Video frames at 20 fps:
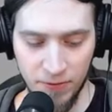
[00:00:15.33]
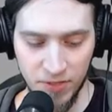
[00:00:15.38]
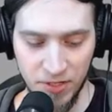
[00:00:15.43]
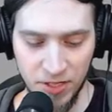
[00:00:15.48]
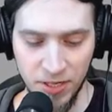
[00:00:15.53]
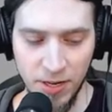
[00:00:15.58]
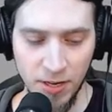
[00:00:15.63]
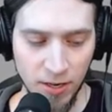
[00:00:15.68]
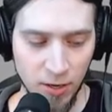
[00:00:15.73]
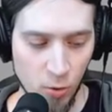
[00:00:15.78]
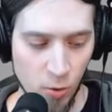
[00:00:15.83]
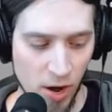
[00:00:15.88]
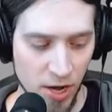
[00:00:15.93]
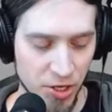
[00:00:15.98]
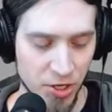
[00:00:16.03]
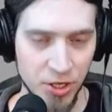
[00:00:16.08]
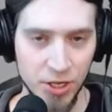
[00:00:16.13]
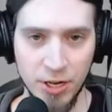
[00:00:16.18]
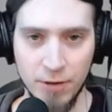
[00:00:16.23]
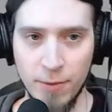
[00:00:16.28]
seen a
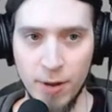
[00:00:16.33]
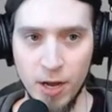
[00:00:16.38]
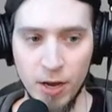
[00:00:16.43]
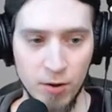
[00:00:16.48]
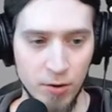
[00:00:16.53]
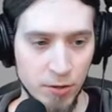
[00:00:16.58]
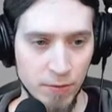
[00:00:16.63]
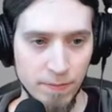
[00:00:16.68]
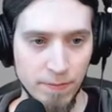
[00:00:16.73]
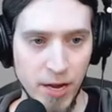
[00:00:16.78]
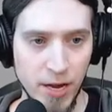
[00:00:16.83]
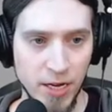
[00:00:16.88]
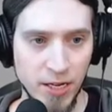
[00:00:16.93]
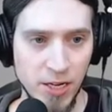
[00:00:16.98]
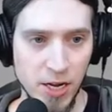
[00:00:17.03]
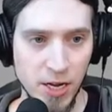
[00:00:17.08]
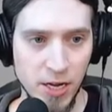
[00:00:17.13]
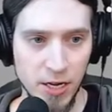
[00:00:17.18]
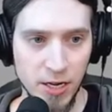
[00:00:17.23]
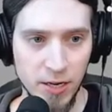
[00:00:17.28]
question about
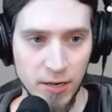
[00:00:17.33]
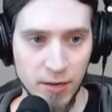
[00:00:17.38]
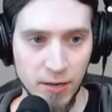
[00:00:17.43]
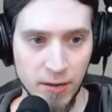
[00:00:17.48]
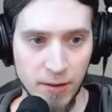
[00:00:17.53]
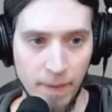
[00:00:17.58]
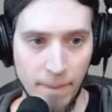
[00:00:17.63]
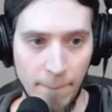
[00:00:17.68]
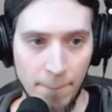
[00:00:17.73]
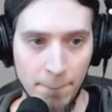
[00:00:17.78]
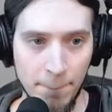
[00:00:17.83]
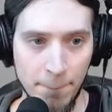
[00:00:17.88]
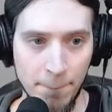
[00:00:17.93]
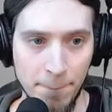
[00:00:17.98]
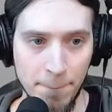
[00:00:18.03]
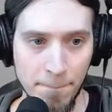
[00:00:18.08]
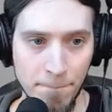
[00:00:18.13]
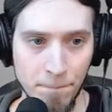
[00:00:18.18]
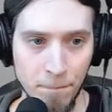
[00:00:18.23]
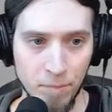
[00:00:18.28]
making
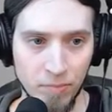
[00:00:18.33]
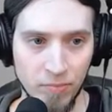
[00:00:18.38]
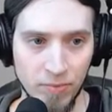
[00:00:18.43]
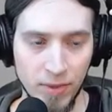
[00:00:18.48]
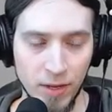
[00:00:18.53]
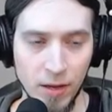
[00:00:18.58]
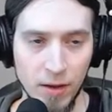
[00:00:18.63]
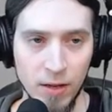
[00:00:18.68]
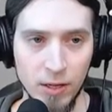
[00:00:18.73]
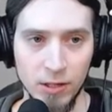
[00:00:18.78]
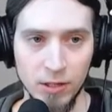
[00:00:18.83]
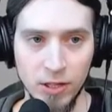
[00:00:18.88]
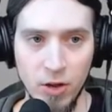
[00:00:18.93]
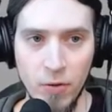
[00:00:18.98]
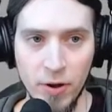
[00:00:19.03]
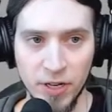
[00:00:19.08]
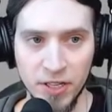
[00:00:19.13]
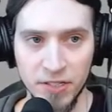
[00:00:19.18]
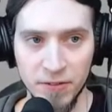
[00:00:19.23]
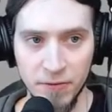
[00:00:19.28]
um,
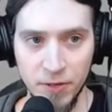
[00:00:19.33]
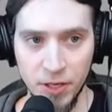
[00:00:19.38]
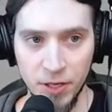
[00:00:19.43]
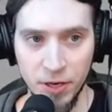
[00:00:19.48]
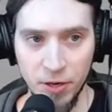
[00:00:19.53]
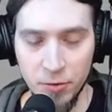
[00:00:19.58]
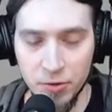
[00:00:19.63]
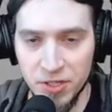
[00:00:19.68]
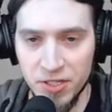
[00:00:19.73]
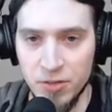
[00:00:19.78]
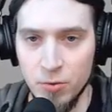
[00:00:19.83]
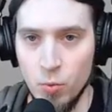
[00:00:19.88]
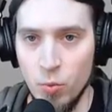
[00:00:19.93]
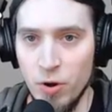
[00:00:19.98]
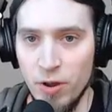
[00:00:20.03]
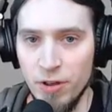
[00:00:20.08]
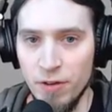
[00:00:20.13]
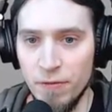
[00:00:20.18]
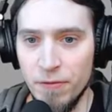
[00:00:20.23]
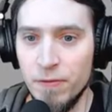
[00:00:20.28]
videos
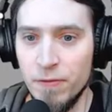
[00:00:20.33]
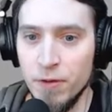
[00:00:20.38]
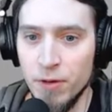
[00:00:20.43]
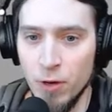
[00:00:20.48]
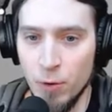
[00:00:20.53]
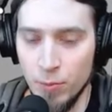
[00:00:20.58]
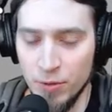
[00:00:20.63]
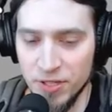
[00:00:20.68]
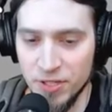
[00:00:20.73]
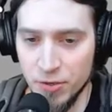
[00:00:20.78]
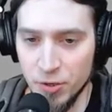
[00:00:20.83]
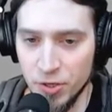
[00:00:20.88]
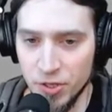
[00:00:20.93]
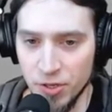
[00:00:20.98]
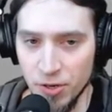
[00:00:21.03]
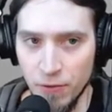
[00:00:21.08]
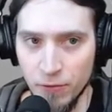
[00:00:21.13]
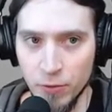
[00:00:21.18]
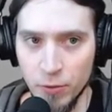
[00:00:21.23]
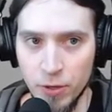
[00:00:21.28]
with open source
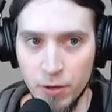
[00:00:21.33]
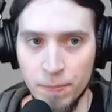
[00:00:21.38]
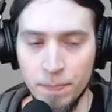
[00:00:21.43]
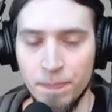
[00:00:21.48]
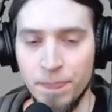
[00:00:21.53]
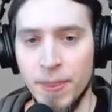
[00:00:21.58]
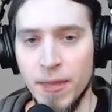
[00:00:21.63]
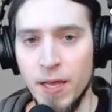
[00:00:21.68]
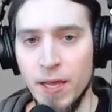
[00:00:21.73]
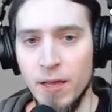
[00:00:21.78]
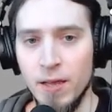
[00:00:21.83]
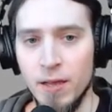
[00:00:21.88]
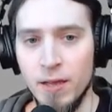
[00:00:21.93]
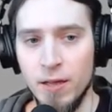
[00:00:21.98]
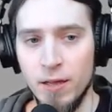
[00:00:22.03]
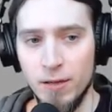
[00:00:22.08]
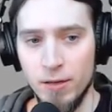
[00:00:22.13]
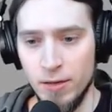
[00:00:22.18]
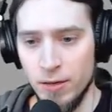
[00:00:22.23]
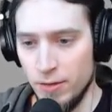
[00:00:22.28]
software.
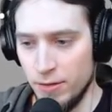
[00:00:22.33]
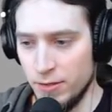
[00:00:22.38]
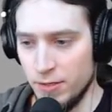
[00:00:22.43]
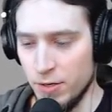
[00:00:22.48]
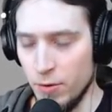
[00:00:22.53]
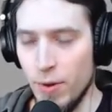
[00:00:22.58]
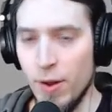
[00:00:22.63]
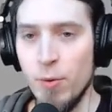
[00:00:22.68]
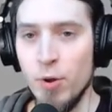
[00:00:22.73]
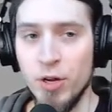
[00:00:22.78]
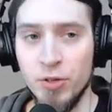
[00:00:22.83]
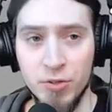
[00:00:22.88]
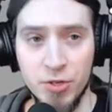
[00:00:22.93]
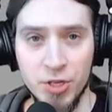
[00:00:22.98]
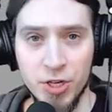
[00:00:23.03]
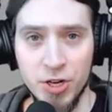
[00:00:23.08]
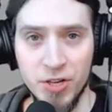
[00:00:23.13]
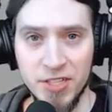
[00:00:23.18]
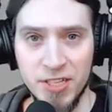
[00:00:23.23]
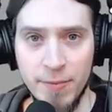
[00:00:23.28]
So I wanted to
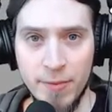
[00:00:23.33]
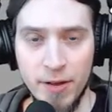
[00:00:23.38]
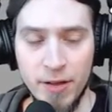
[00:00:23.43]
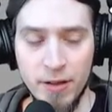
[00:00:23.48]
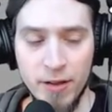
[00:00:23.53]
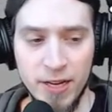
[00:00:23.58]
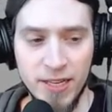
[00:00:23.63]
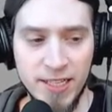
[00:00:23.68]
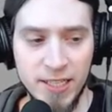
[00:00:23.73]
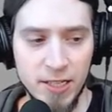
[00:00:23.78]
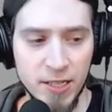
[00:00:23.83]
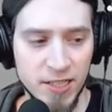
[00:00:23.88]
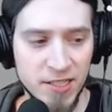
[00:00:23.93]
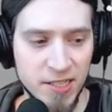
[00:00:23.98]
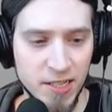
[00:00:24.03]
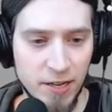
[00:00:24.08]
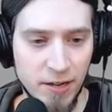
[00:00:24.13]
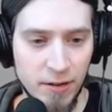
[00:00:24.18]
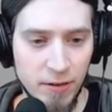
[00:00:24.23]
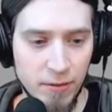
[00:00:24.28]
share some uh,
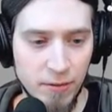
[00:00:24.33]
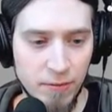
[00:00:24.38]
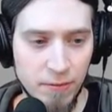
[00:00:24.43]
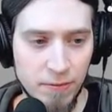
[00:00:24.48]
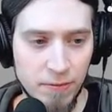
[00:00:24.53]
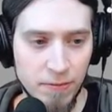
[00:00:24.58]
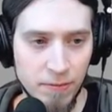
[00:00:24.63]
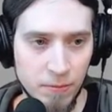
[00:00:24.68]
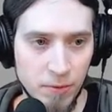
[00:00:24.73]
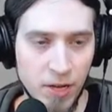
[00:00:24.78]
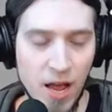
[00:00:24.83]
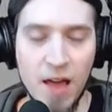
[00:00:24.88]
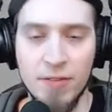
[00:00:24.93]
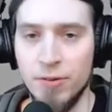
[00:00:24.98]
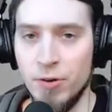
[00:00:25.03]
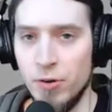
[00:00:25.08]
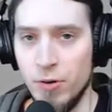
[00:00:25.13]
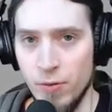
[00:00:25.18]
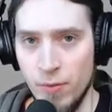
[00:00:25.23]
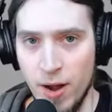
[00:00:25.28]
ideas I've
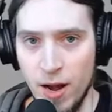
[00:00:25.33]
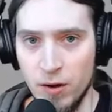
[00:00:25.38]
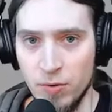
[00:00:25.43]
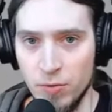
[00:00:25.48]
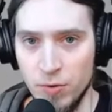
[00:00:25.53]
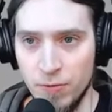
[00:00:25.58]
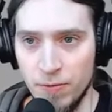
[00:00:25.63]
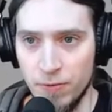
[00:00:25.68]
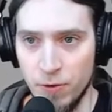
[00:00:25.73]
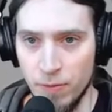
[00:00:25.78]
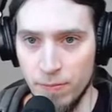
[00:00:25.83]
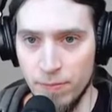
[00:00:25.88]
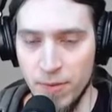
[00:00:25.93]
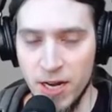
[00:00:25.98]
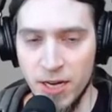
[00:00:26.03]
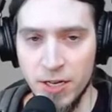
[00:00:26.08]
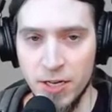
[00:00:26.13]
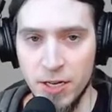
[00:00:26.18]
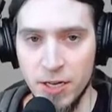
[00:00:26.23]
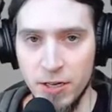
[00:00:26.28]
gathered around from
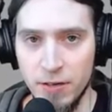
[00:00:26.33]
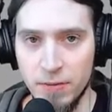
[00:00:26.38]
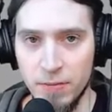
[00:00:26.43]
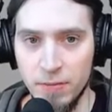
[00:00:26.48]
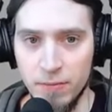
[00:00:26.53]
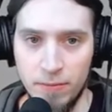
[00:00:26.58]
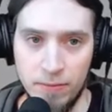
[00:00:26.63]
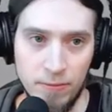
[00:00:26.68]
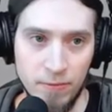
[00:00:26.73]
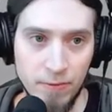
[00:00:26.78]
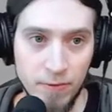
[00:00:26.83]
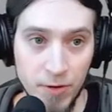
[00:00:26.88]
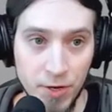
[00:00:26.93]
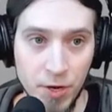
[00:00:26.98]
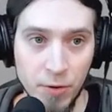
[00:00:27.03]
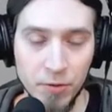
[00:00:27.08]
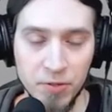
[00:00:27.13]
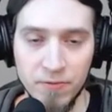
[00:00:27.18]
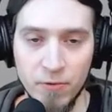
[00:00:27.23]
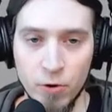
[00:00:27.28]
making
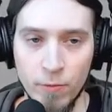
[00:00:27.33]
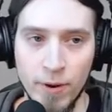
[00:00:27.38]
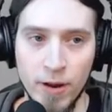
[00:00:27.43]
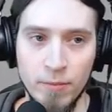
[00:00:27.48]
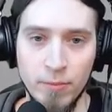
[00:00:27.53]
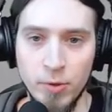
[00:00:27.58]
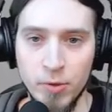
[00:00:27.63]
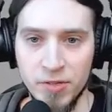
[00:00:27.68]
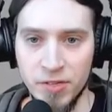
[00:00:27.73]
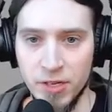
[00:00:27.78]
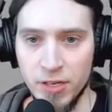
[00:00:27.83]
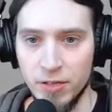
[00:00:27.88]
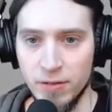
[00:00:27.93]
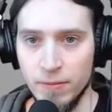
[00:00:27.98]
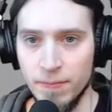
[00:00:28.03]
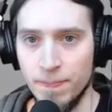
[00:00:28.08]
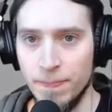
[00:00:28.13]
videos for my music.